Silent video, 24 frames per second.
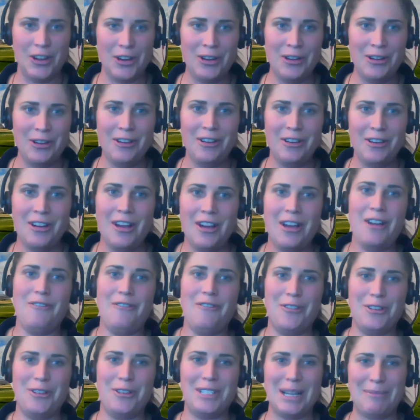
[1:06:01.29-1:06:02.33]
Hugh
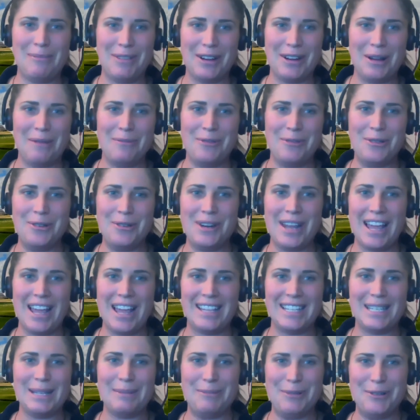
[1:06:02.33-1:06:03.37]
for jumping on board
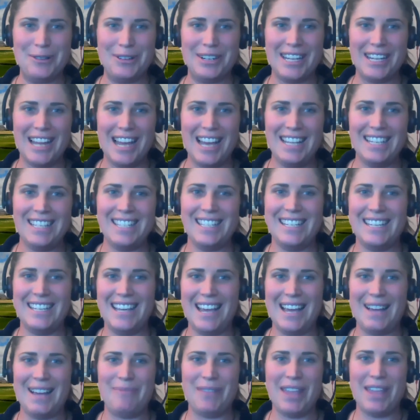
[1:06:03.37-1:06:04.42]
and supporting us
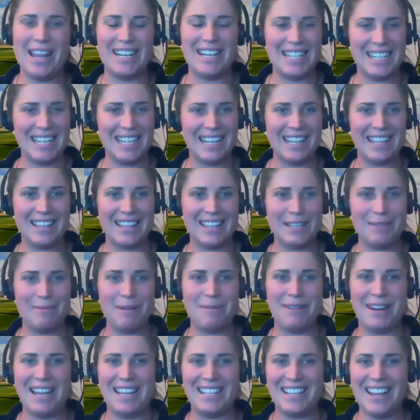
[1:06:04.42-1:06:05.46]
and to get these
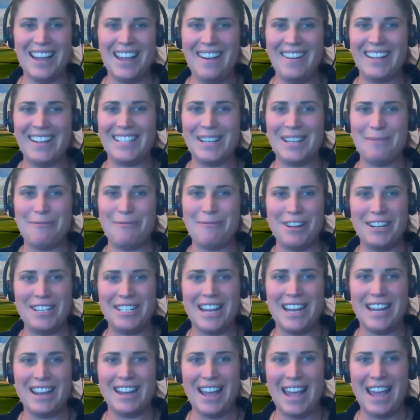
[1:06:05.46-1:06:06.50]
webinars going. So
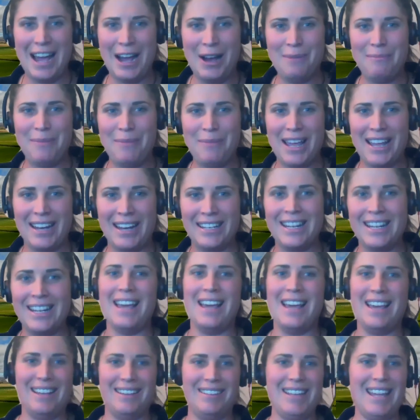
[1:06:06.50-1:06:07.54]
appreciate your help, and
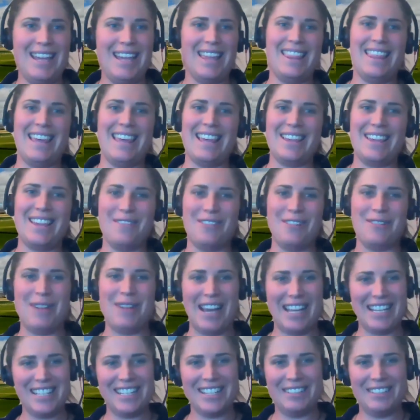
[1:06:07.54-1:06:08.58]
yeah, thank you very
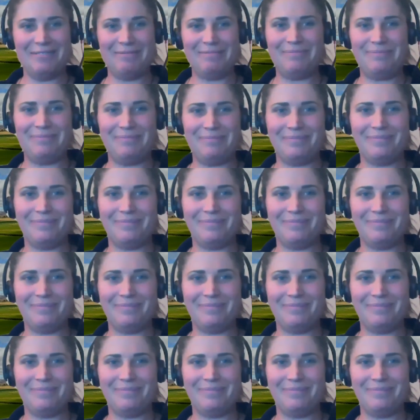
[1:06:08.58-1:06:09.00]
much.